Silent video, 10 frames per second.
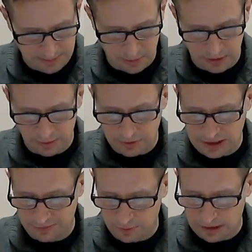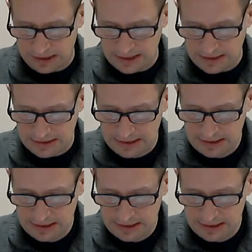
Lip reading: point, or whichever one it is.